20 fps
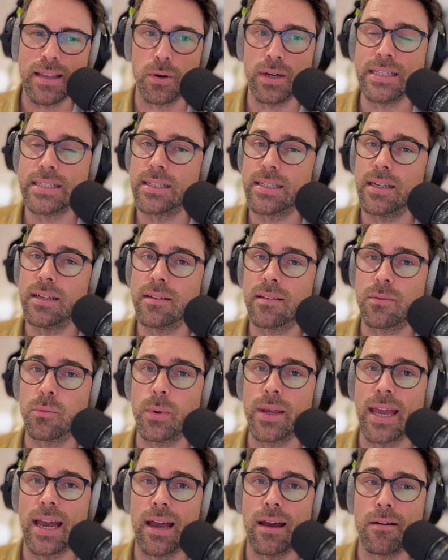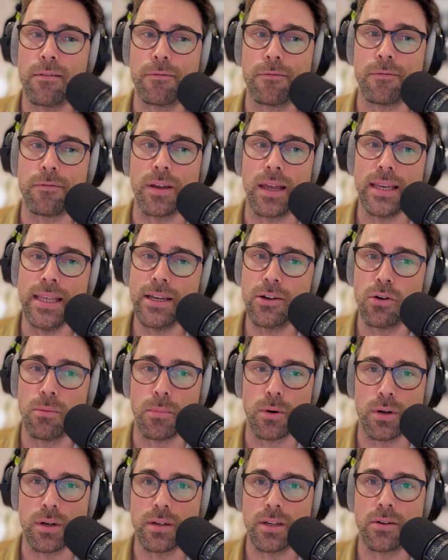for instance, we have an
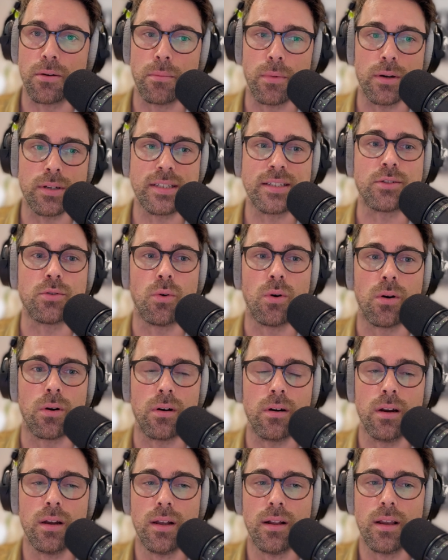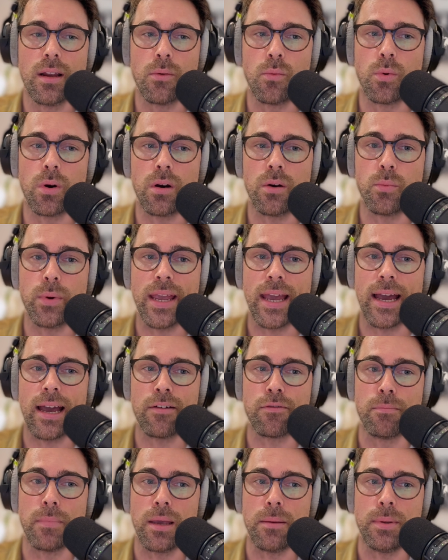e-commerce store where we
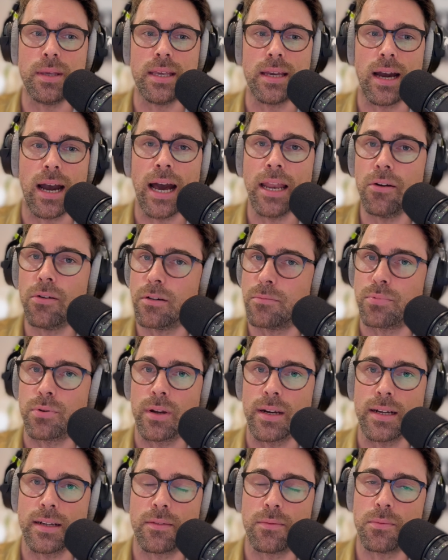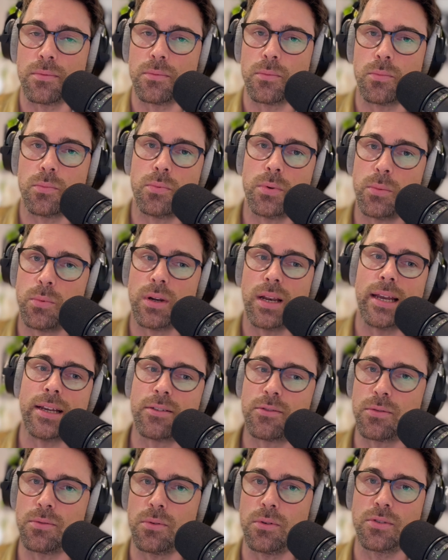have maybe 100 products we would
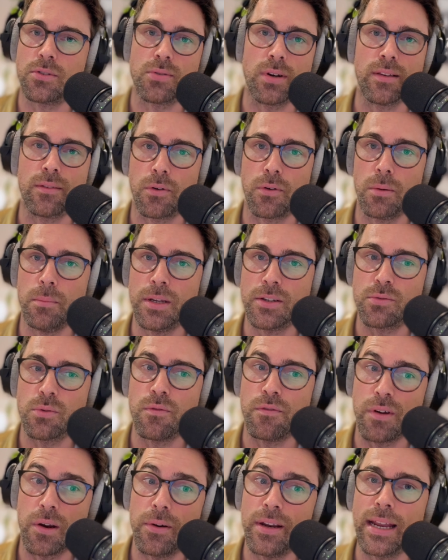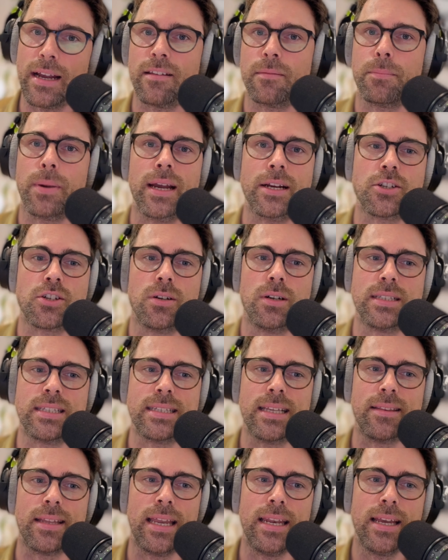like to transform into very nice
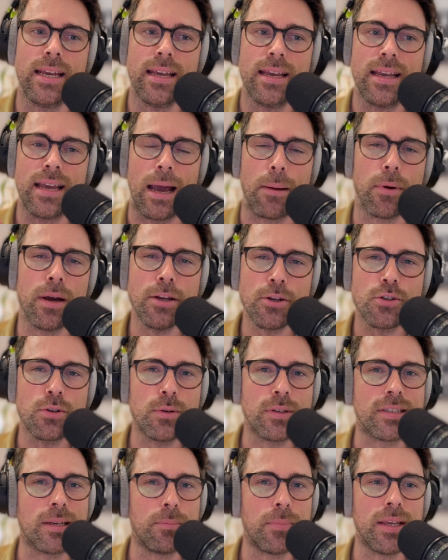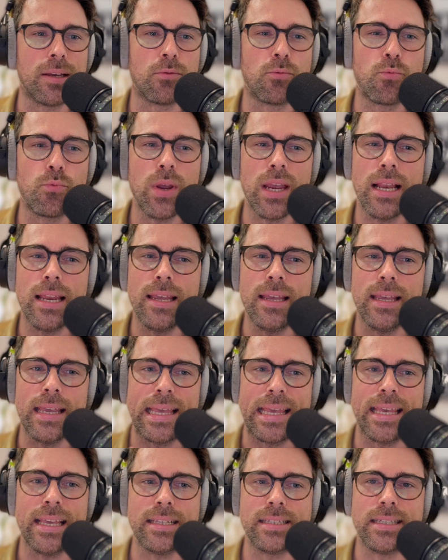Packshots. Then I'm going to show you something really
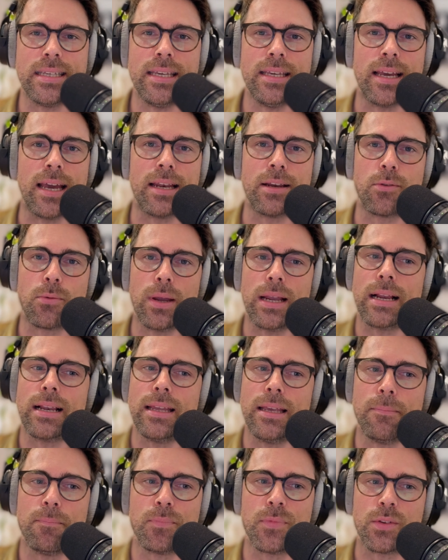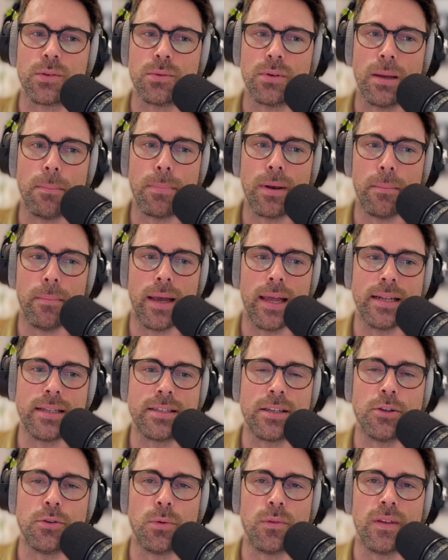easy and quickly to
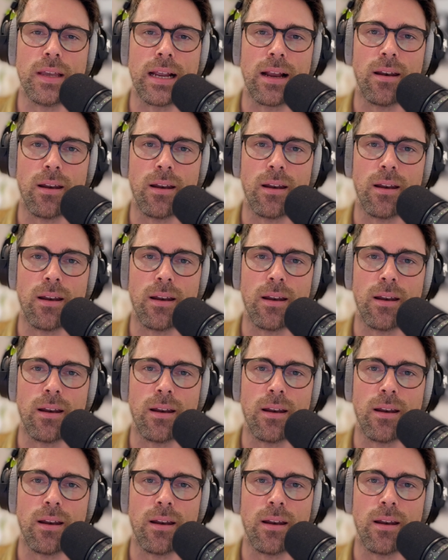implement using